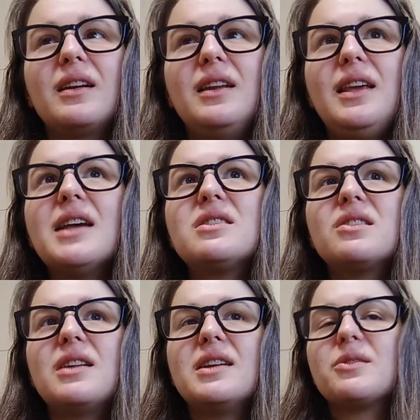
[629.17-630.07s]

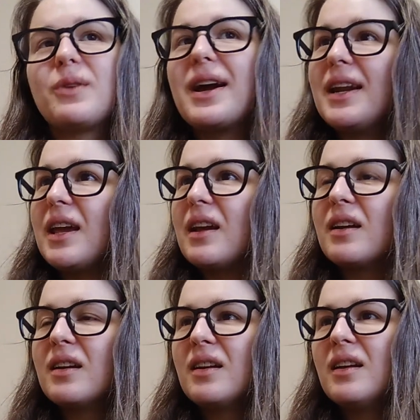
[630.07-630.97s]
yesterday's writing,
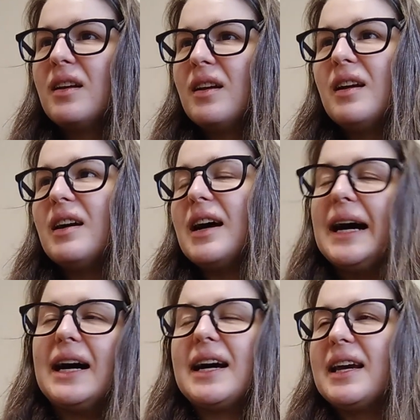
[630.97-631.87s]

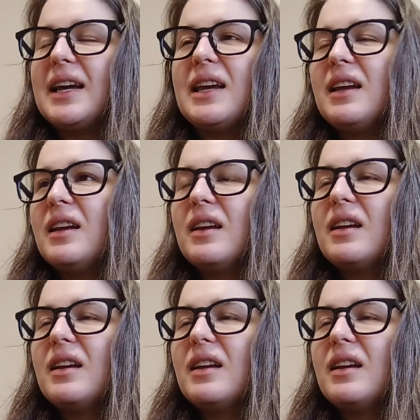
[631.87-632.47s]
I